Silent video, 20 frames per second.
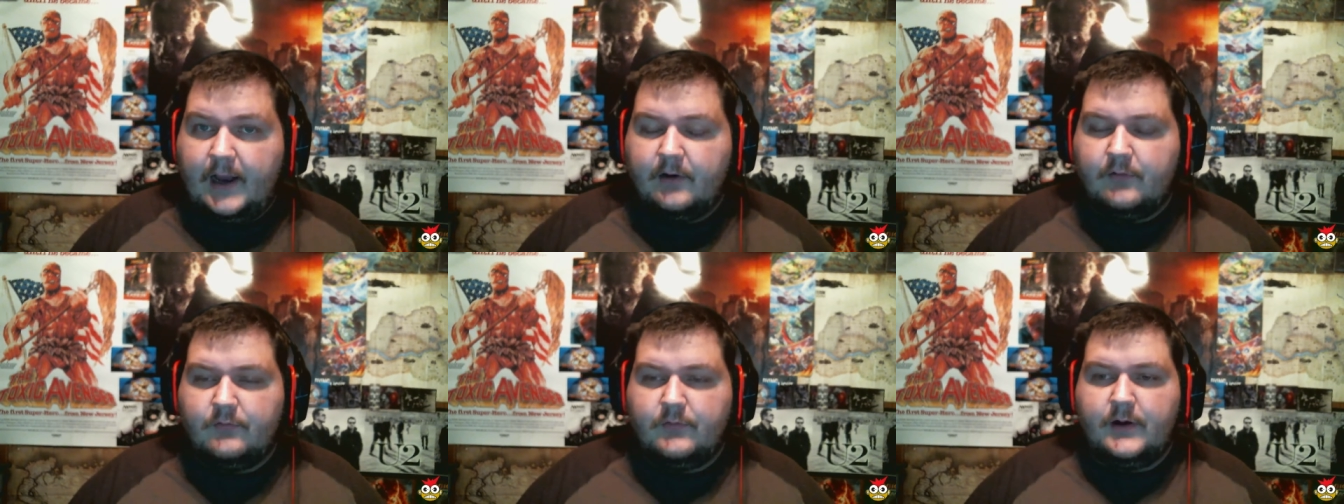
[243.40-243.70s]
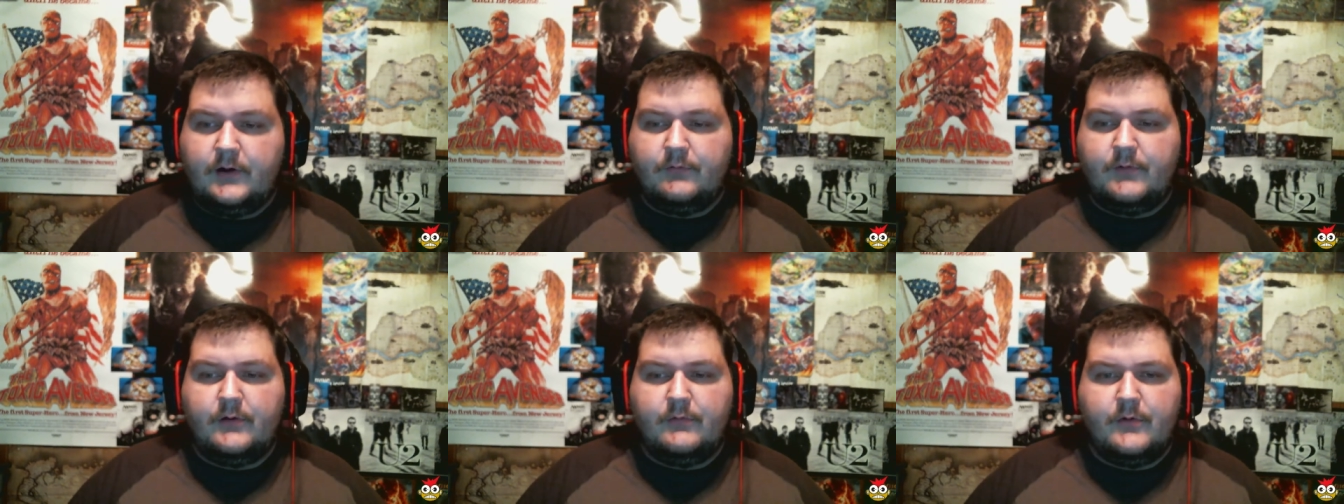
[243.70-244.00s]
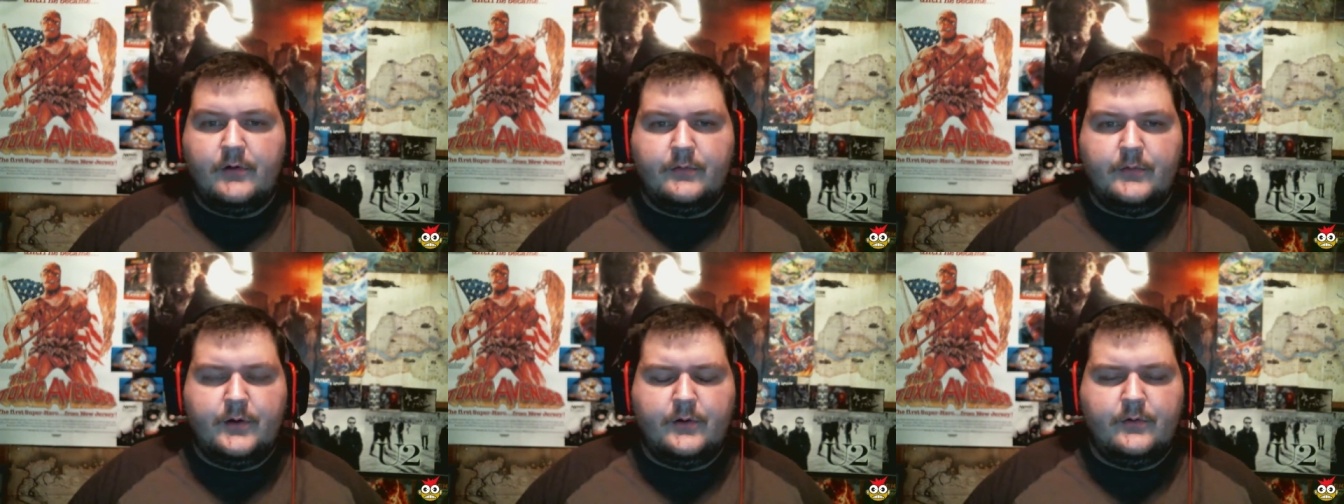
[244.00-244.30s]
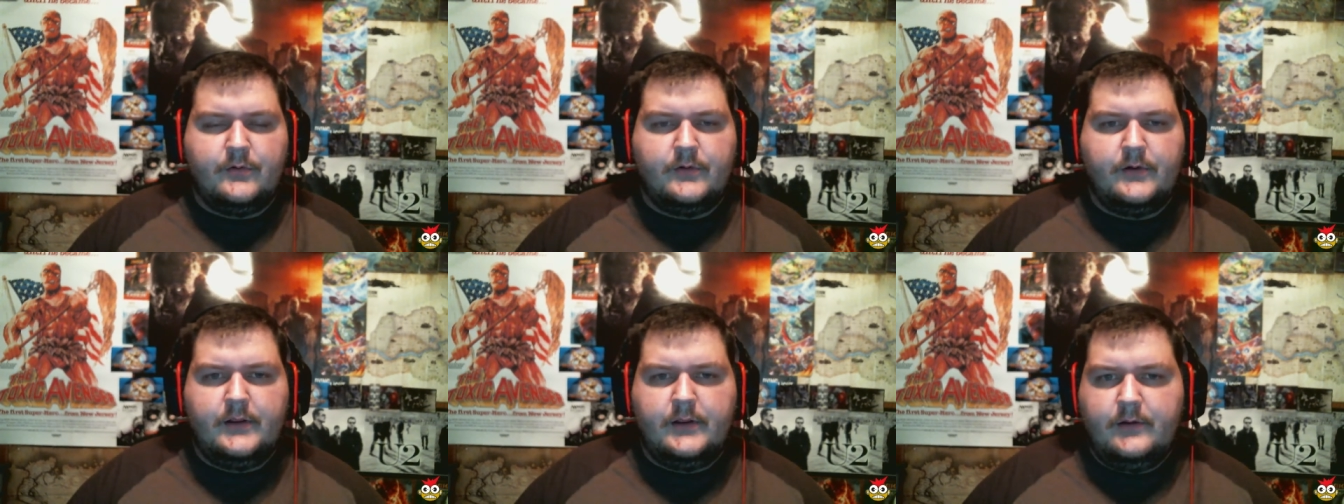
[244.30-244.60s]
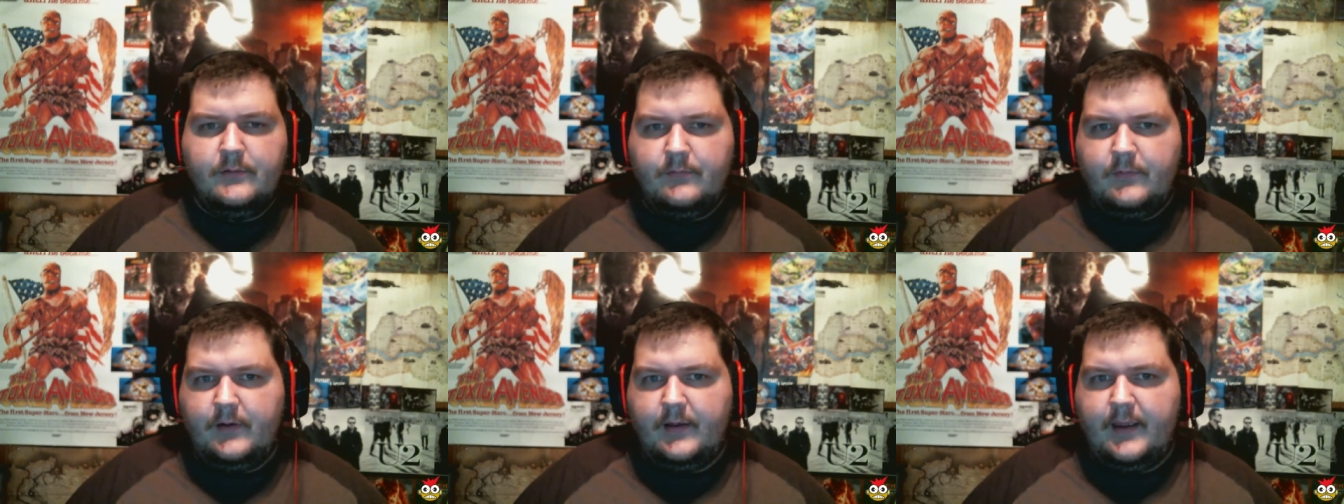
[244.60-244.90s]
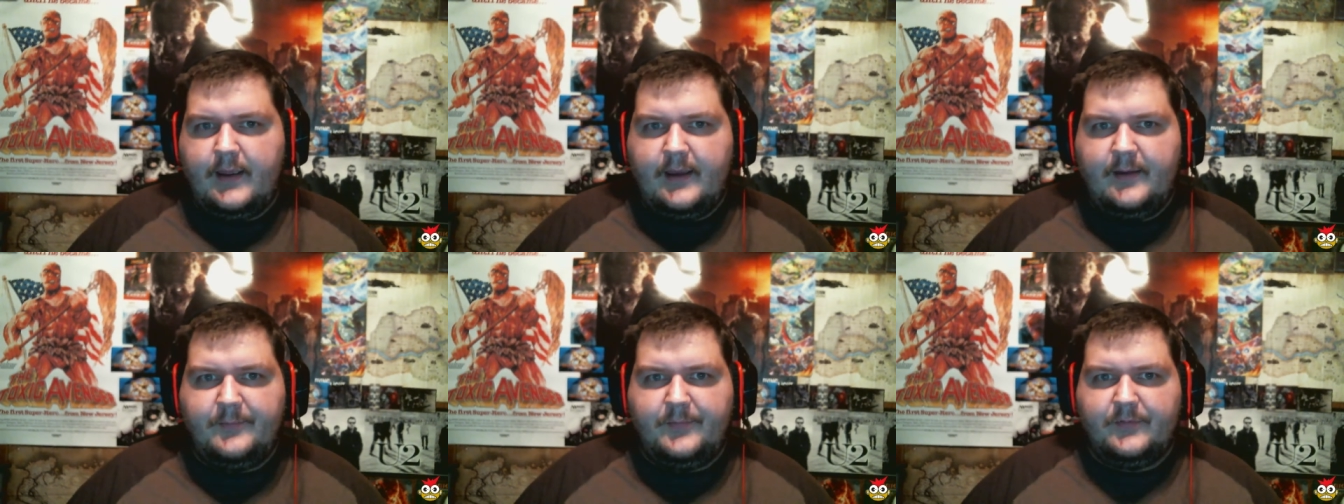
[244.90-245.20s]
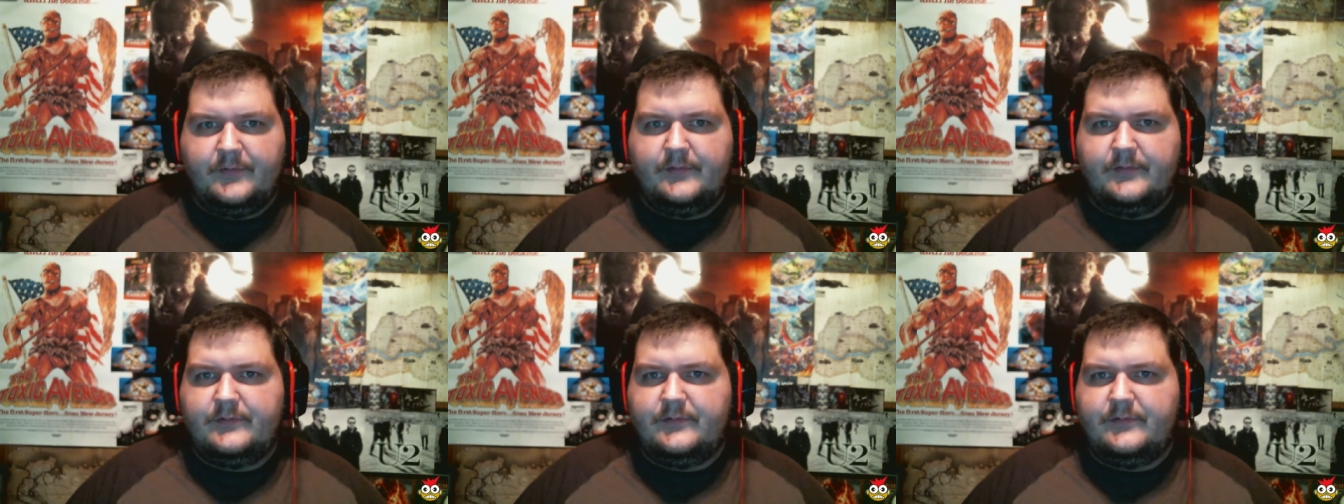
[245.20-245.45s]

whoa, whoa, whoa, whoa, what happened?